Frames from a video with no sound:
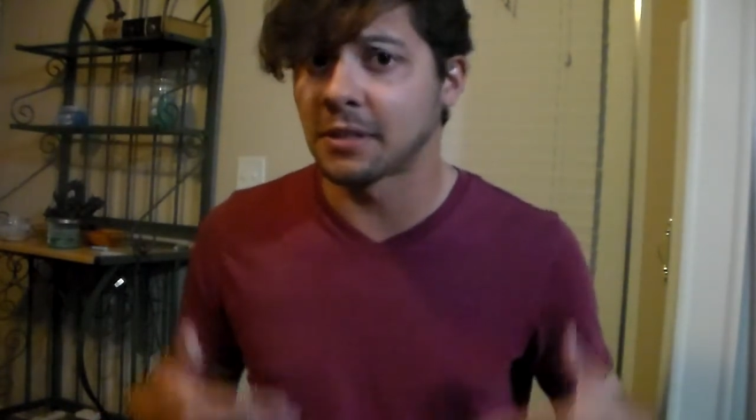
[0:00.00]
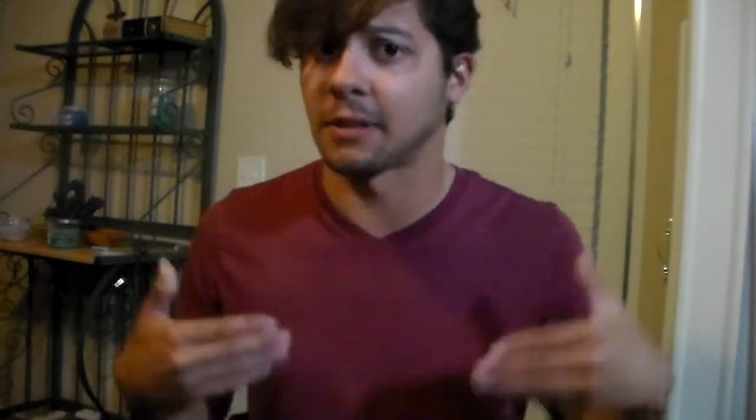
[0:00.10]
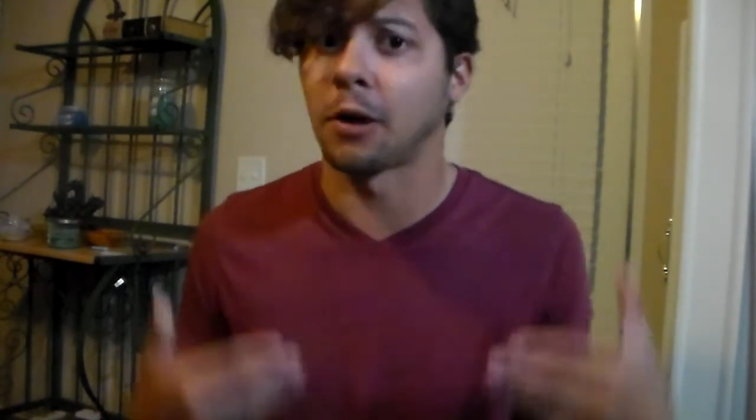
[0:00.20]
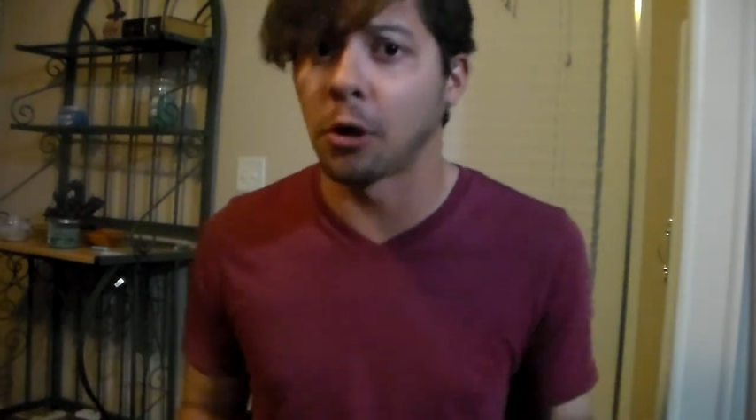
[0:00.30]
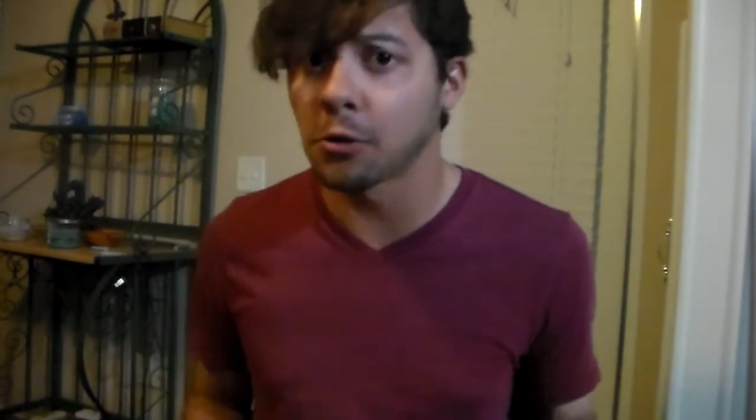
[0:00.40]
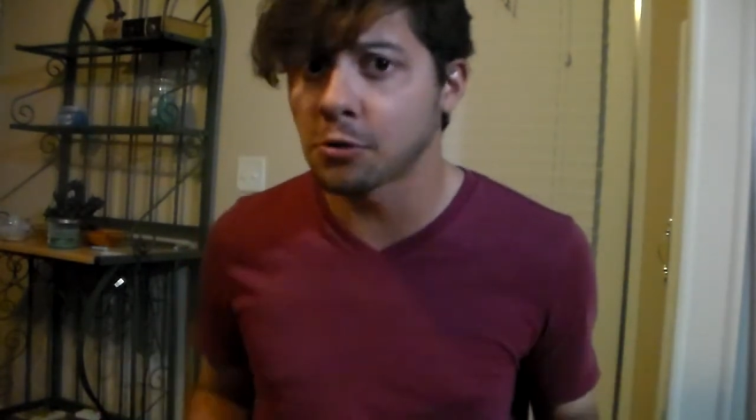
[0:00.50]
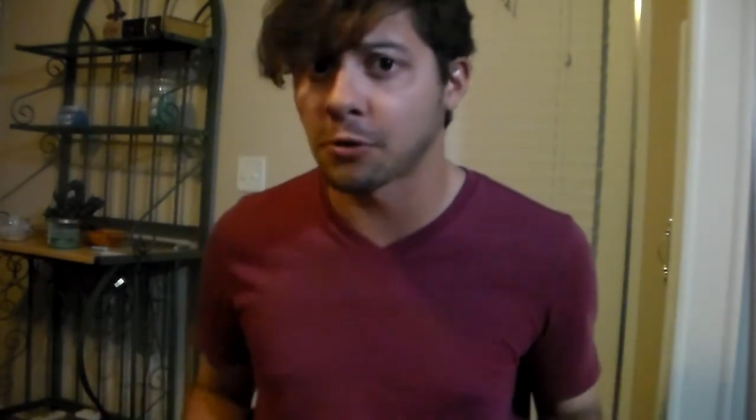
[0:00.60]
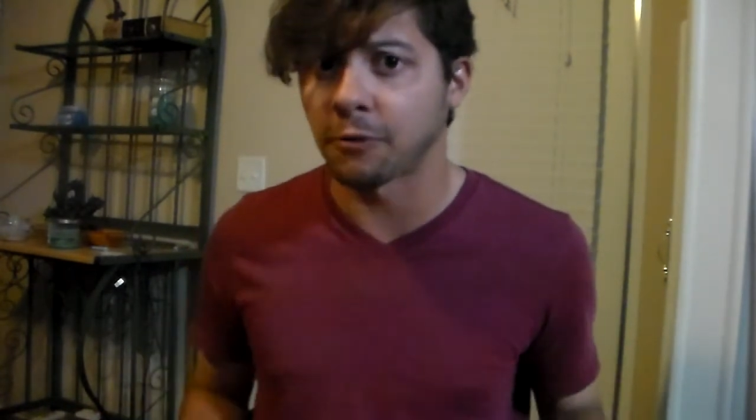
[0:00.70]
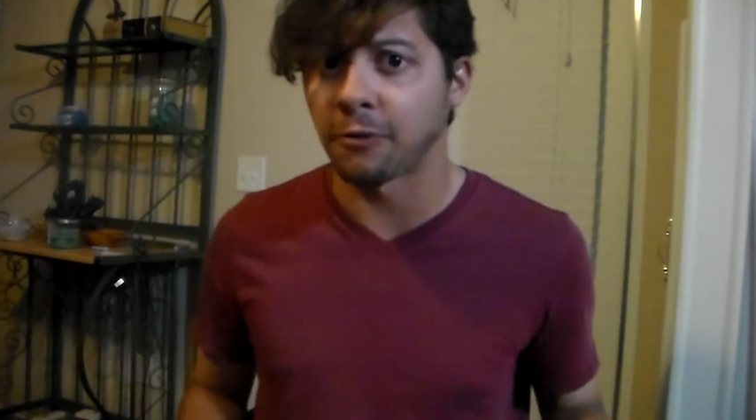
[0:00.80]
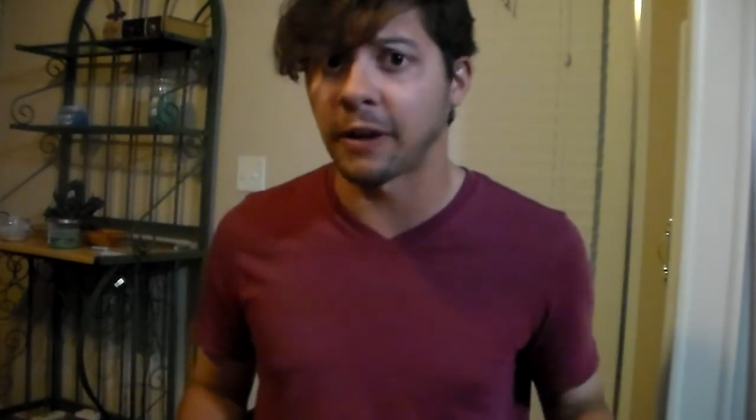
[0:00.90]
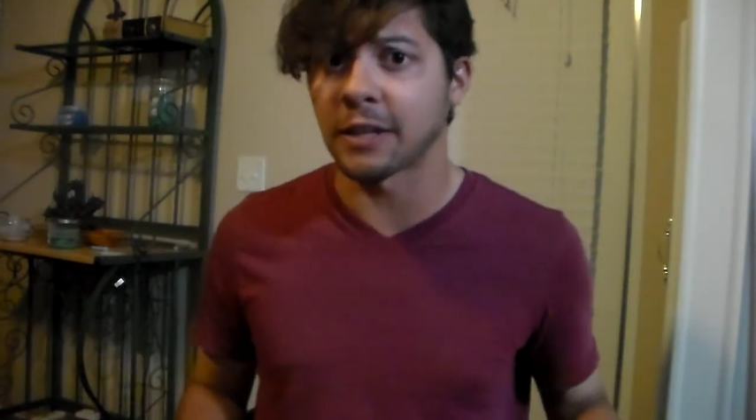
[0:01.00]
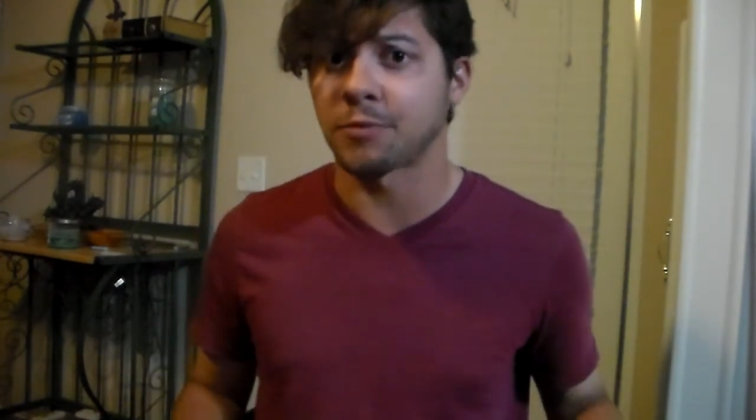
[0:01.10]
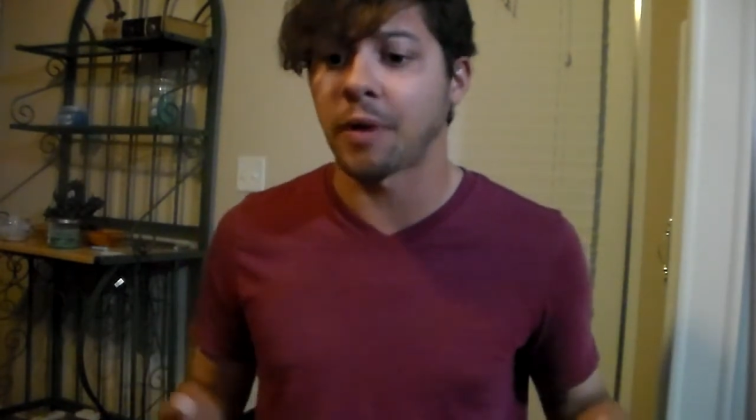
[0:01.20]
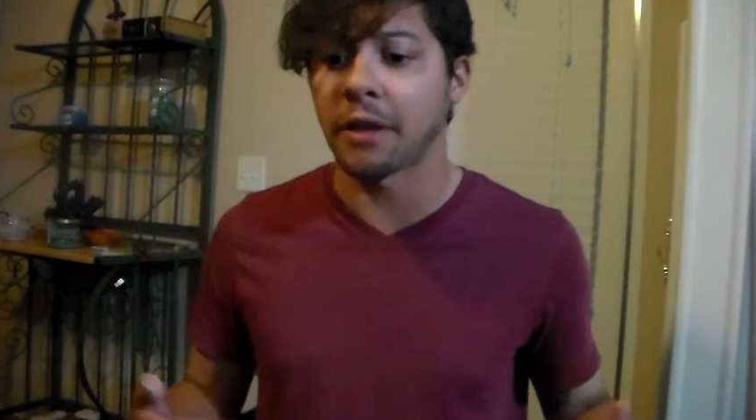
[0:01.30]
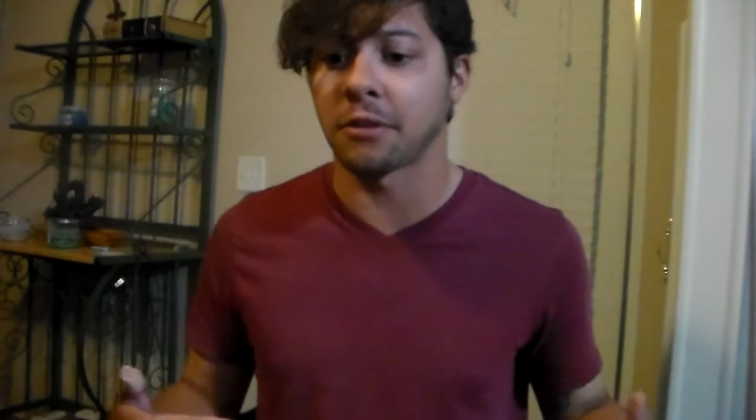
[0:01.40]
to the culture of
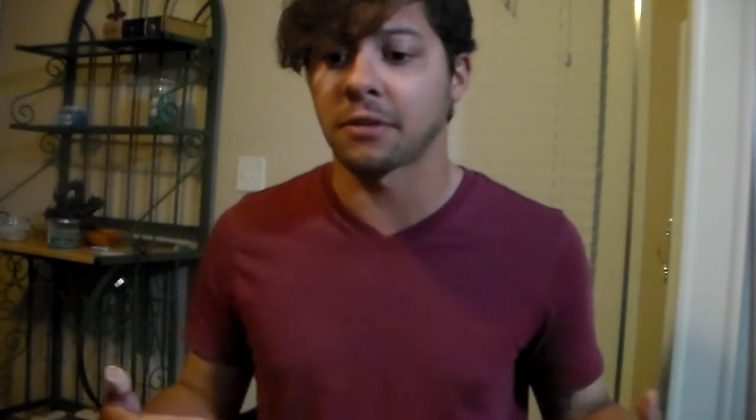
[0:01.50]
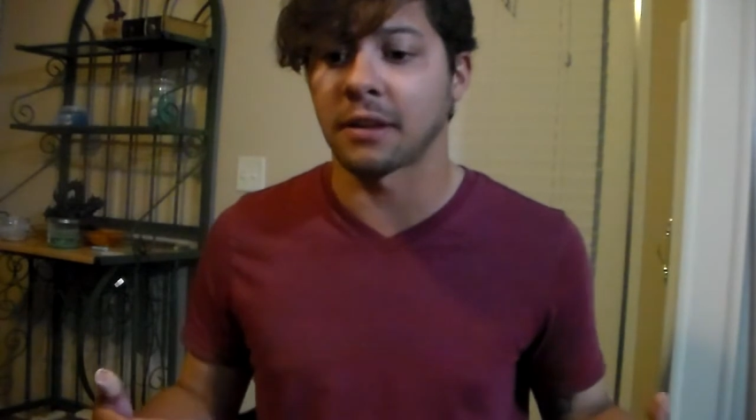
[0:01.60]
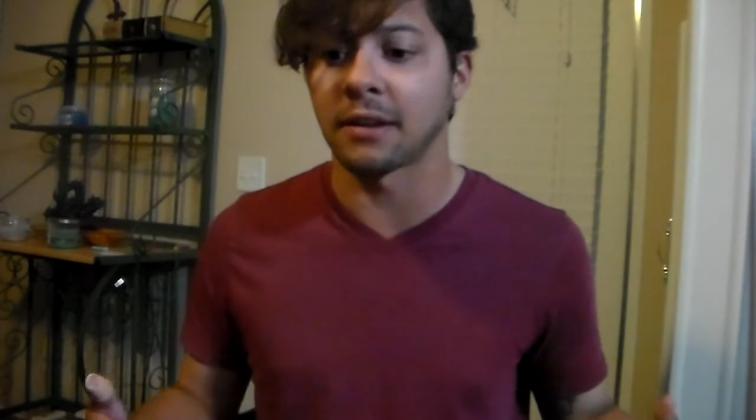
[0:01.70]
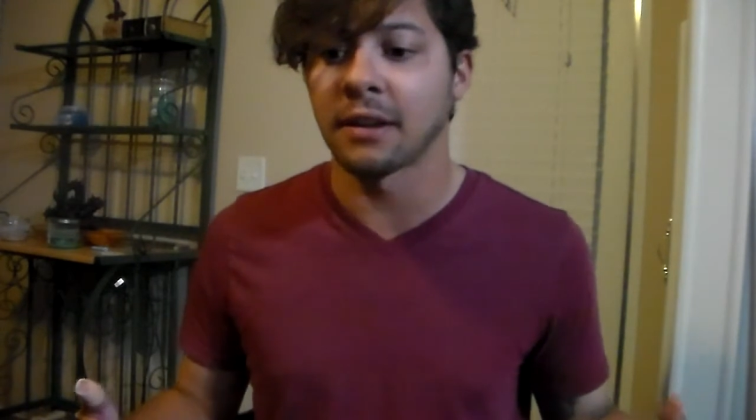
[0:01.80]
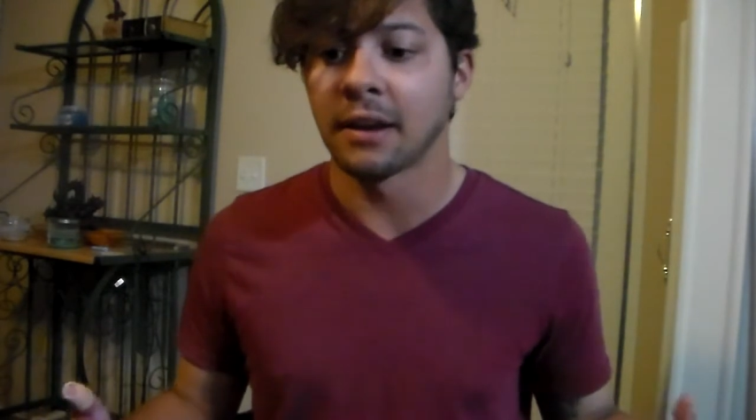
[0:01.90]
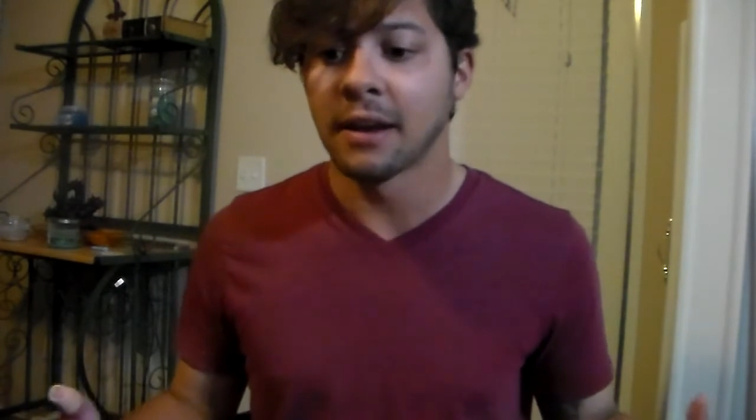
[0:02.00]
France, rather than